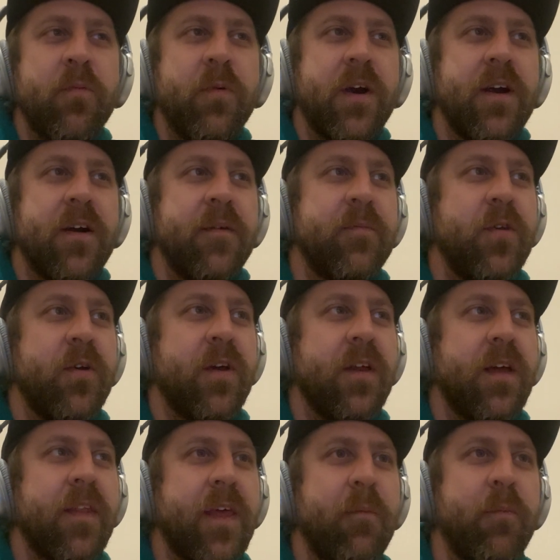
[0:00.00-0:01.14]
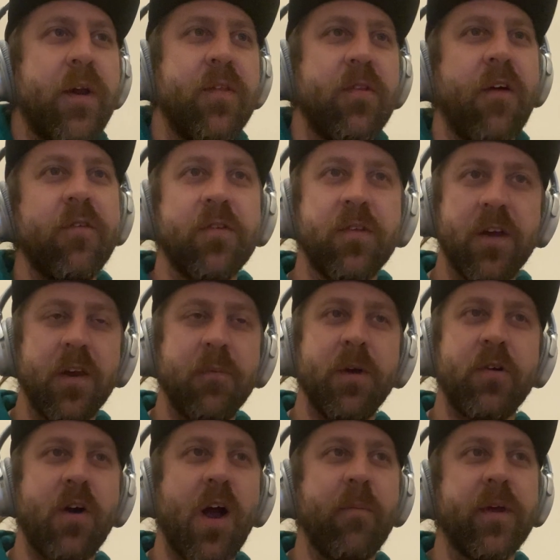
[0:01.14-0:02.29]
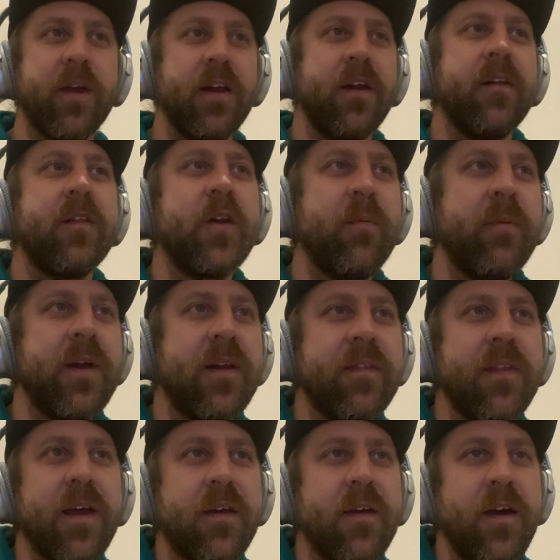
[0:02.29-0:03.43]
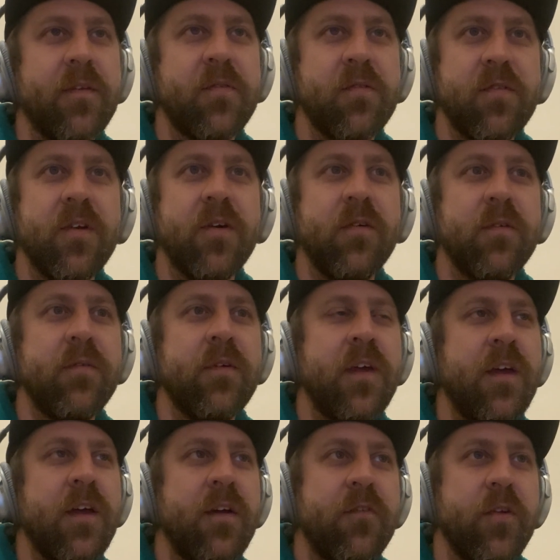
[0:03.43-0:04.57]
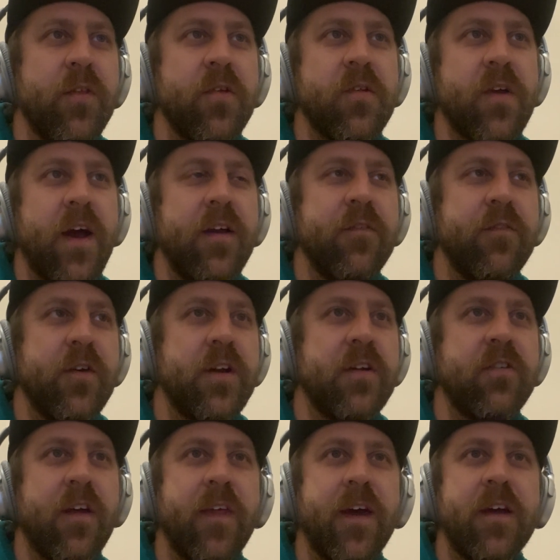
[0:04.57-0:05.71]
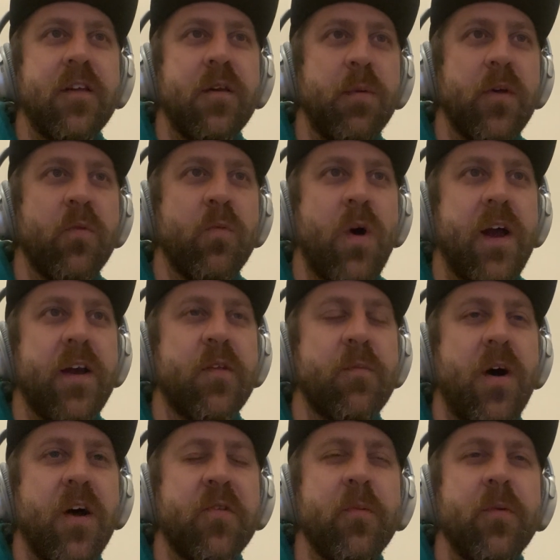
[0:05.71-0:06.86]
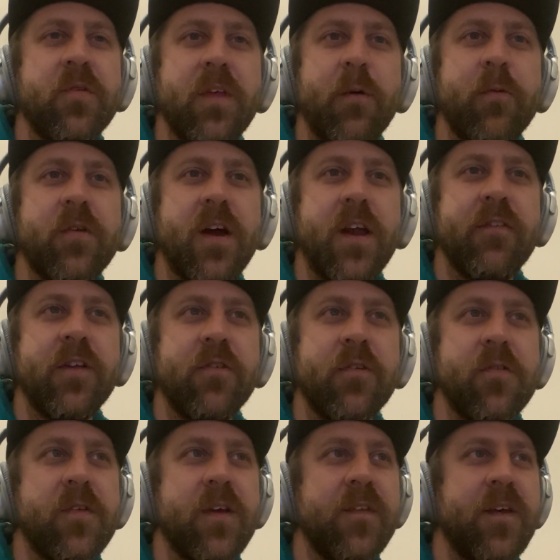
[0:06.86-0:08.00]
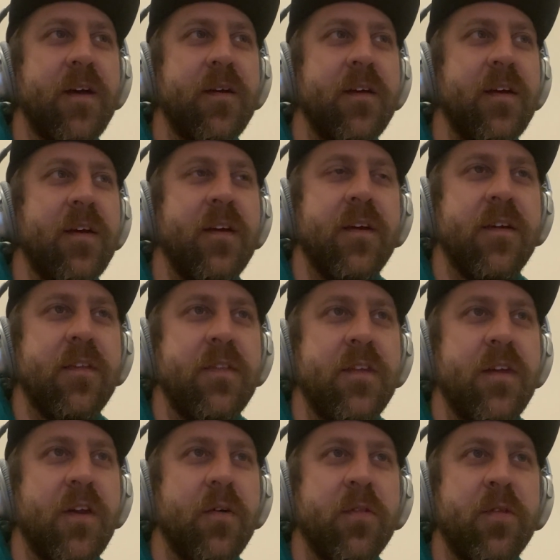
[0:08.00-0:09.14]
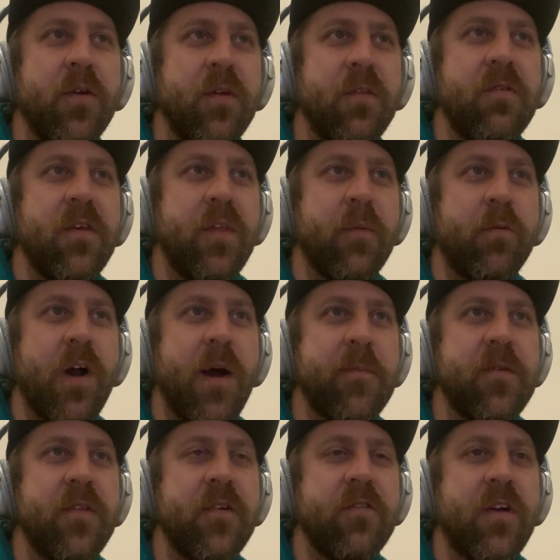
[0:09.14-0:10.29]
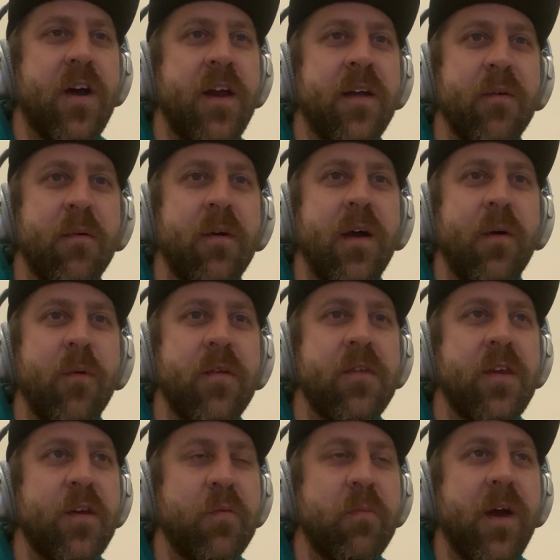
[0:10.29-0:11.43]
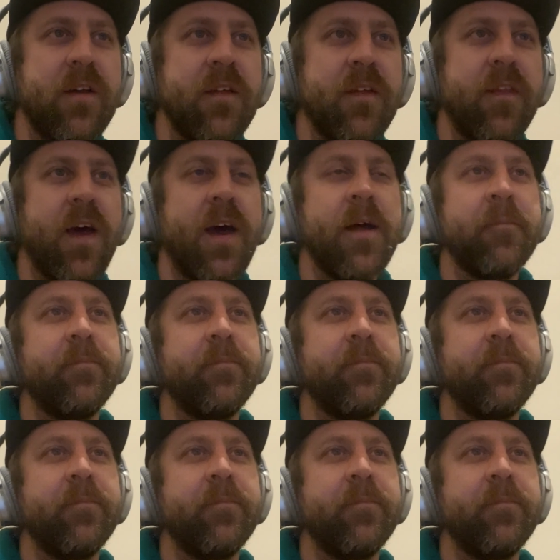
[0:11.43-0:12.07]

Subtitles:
where you can get that, but it's obviously going to be cropping it in a little bit. And like, I still, for this kind of footage, I like it to be as wide as possible. So that was kind of interesting that, you can see the props in the shot. I wasn't expecting that.